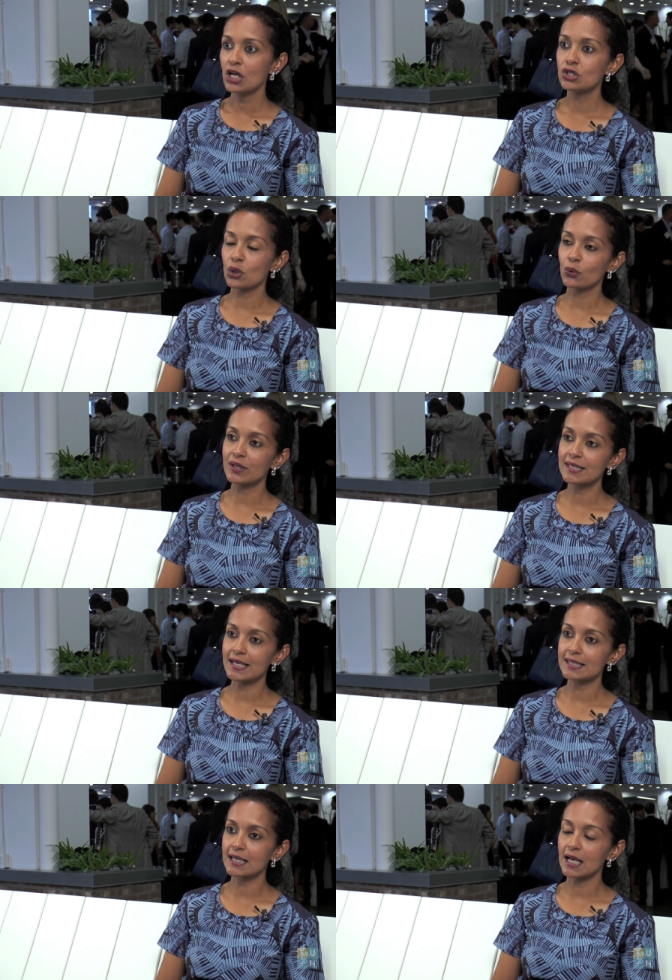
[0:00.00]
So this
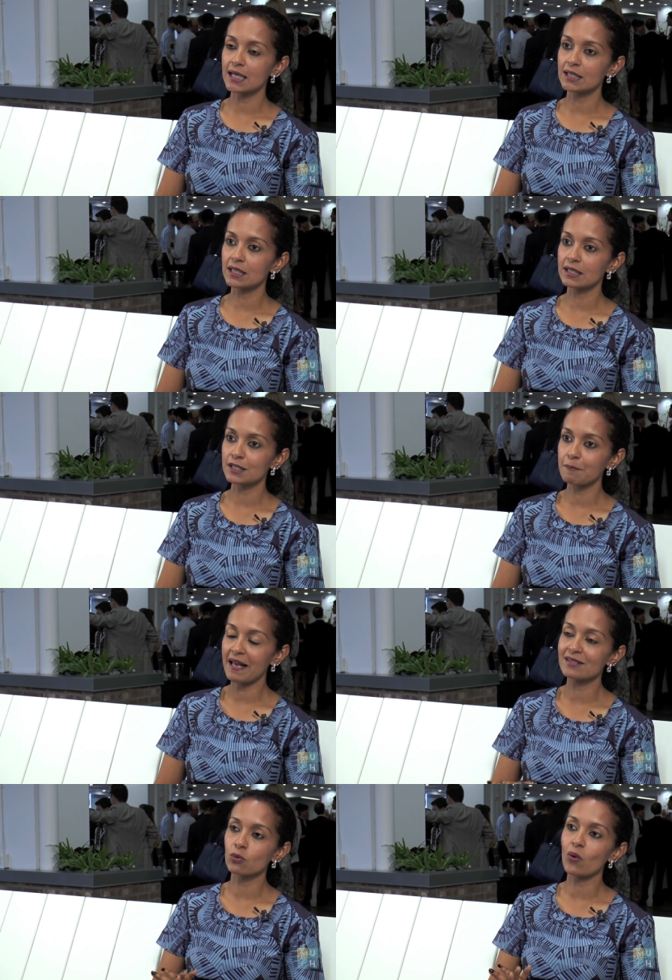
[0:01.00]
has uh, this
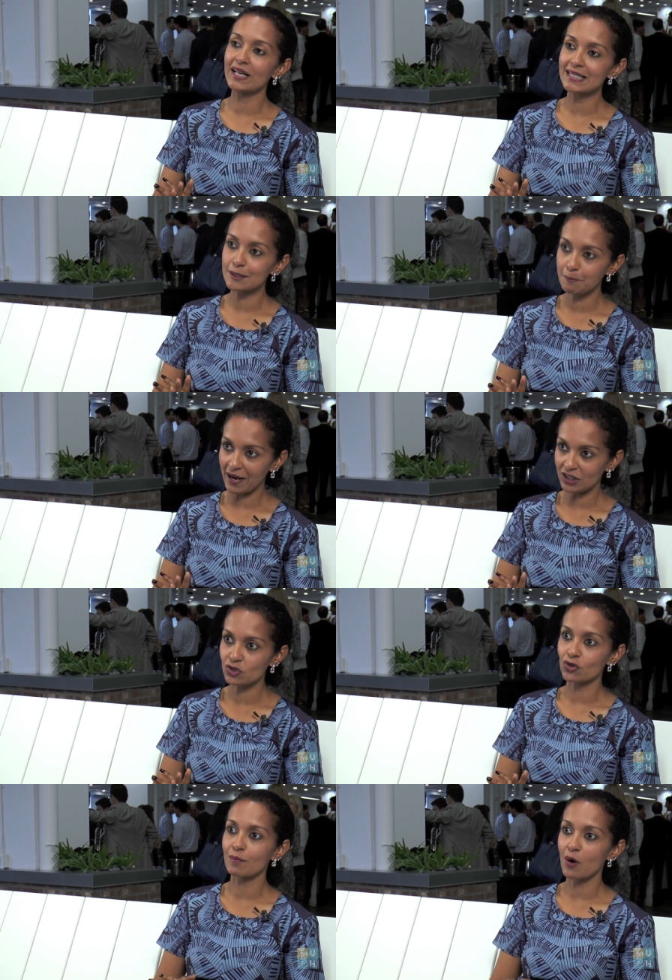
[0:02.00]
spans a wide
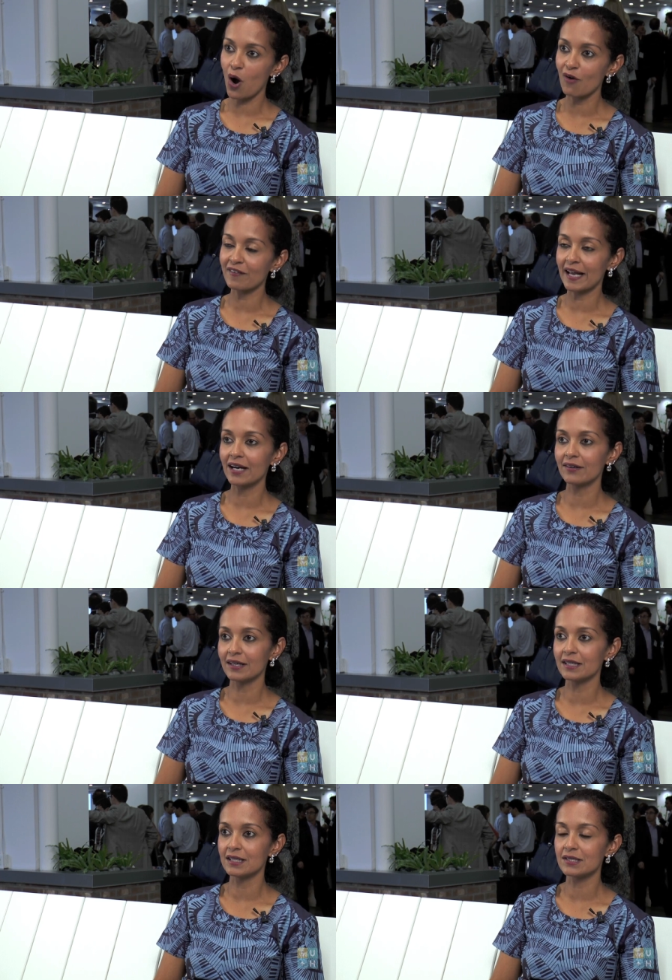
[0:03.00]
spectrum of
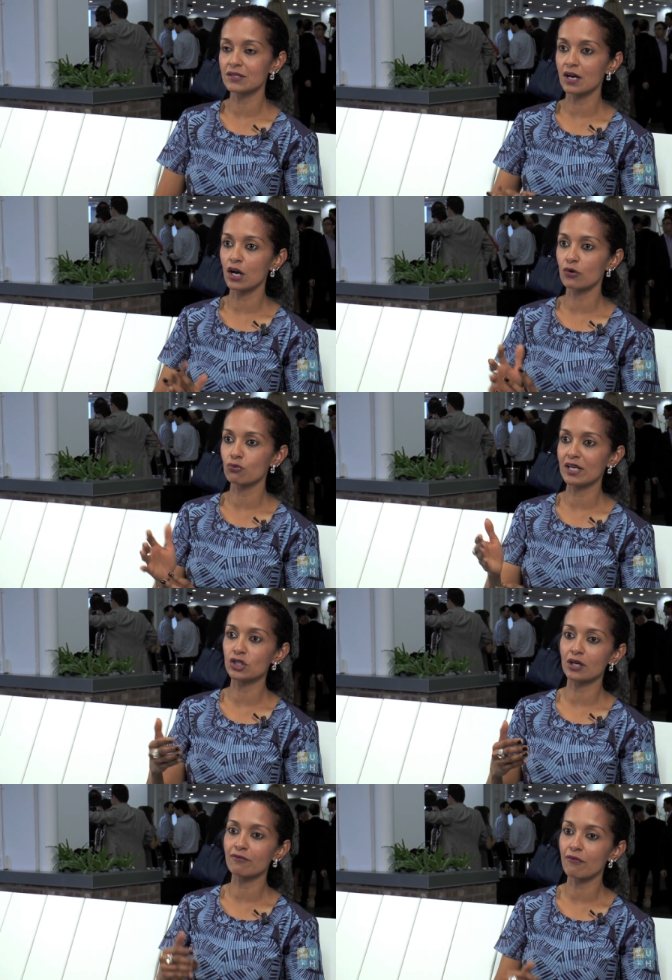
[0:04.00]
areas, uh,
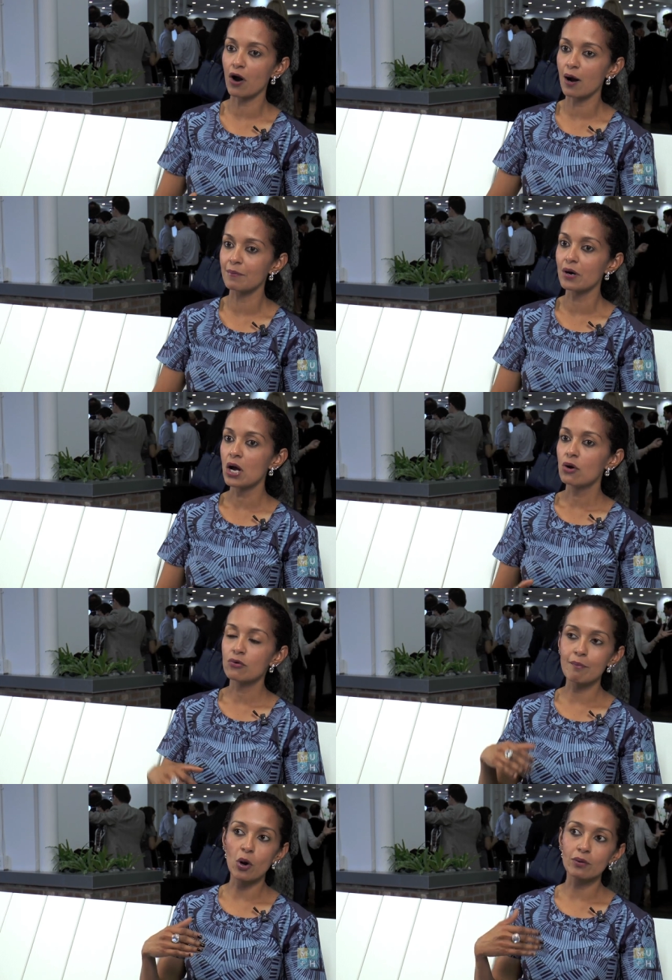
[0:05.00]
ranging from
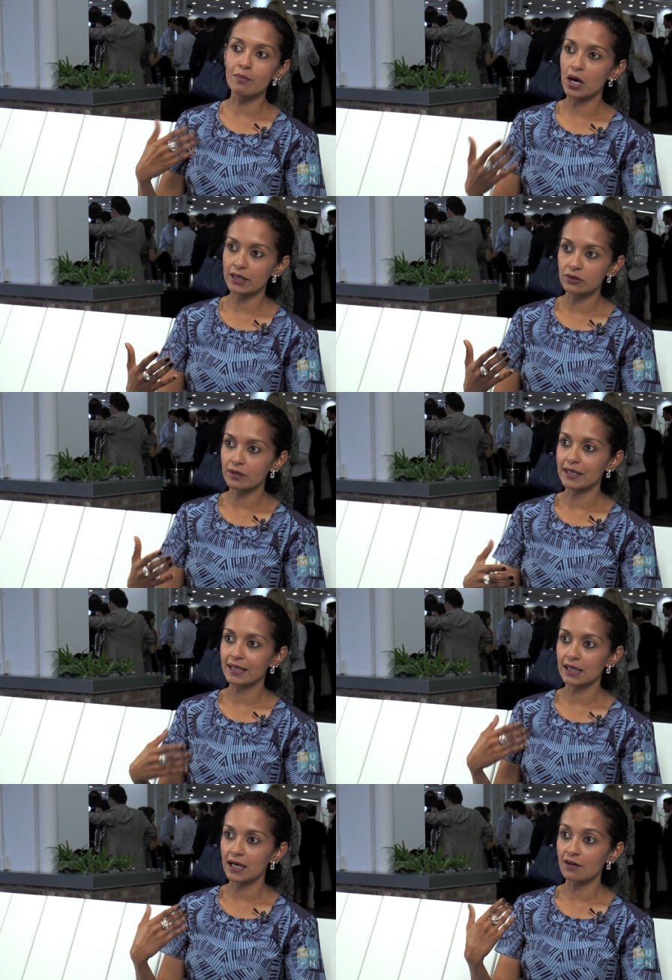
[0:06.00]
remote
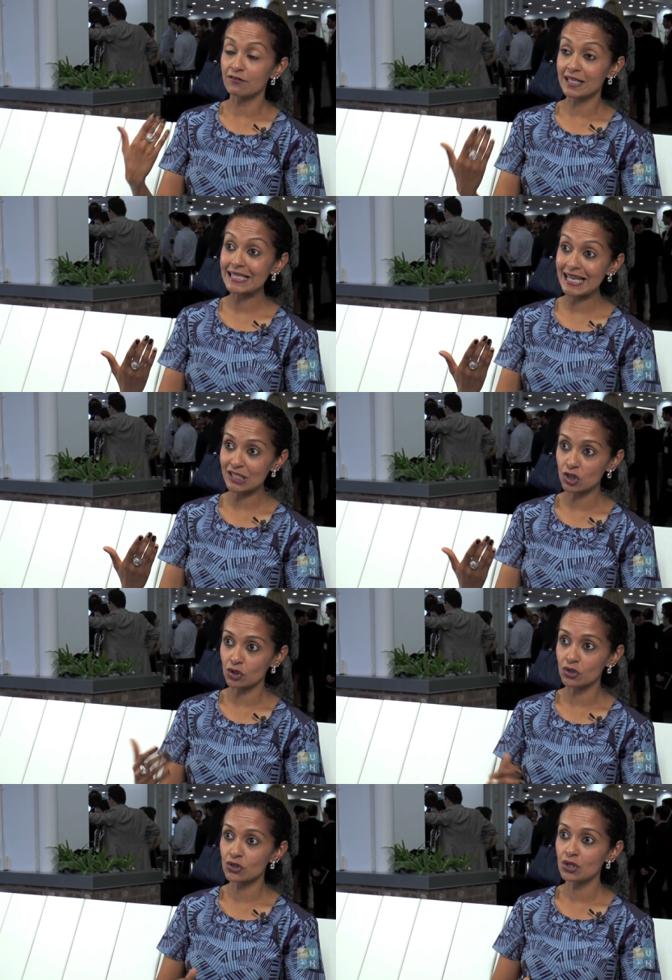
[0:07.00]
monitoring uh, via
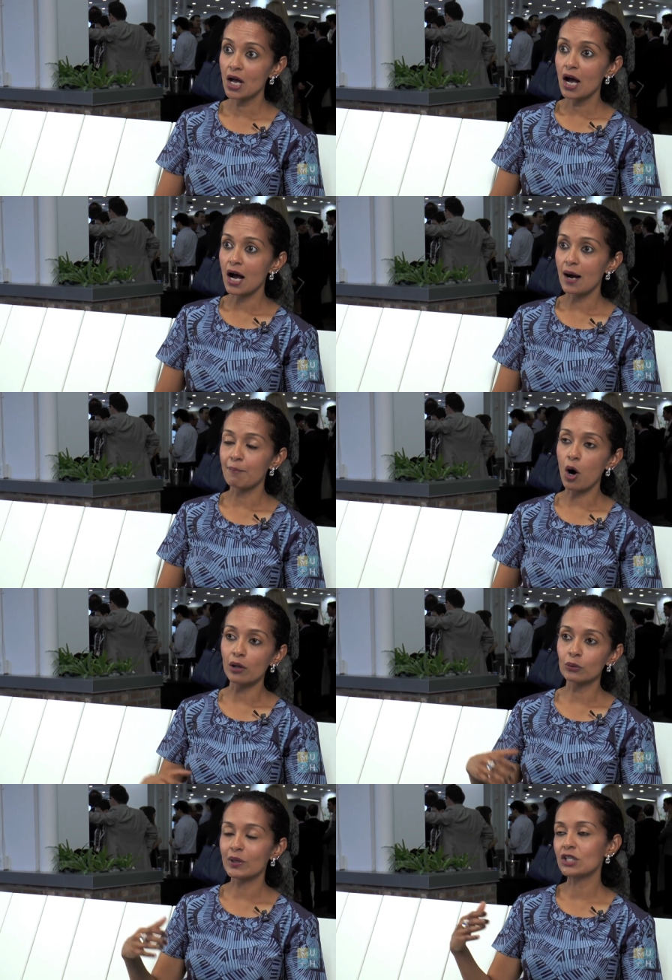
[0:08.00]
sensors um,
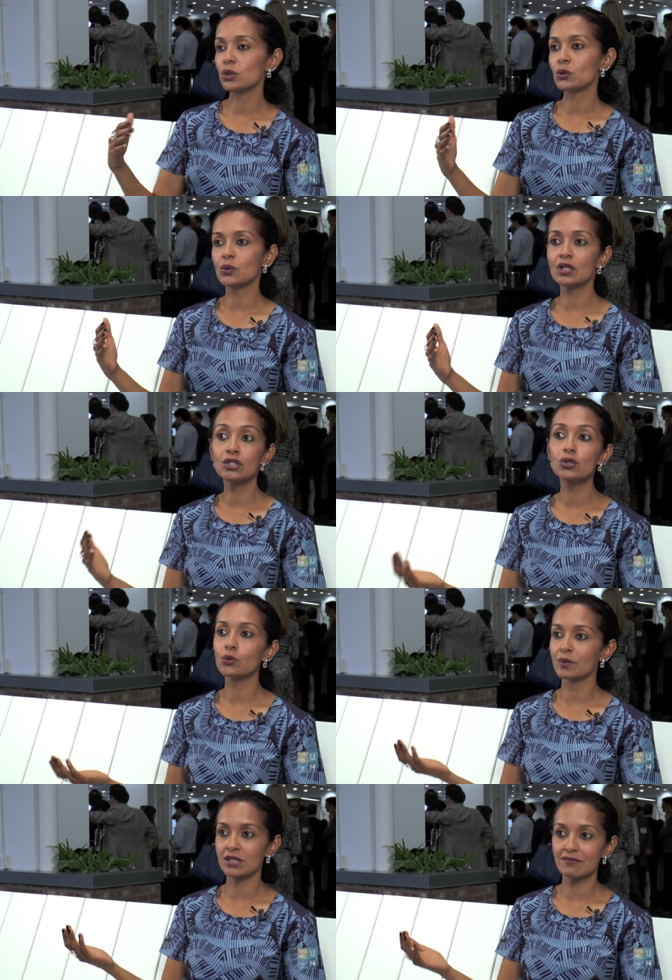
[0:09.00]
all the way to
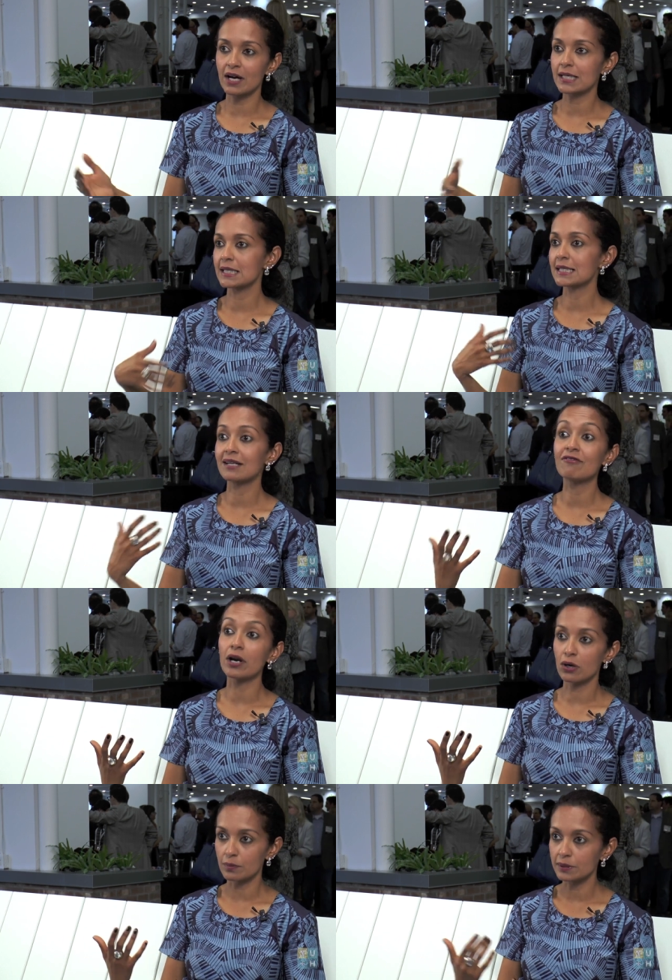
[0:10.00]
consumer devices and
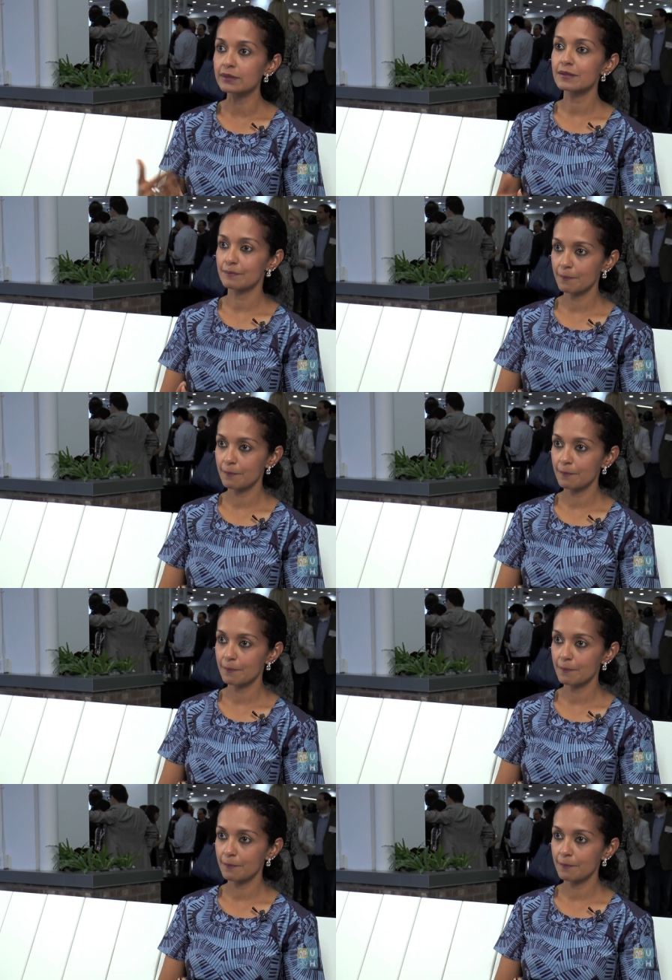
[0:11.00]
wearables.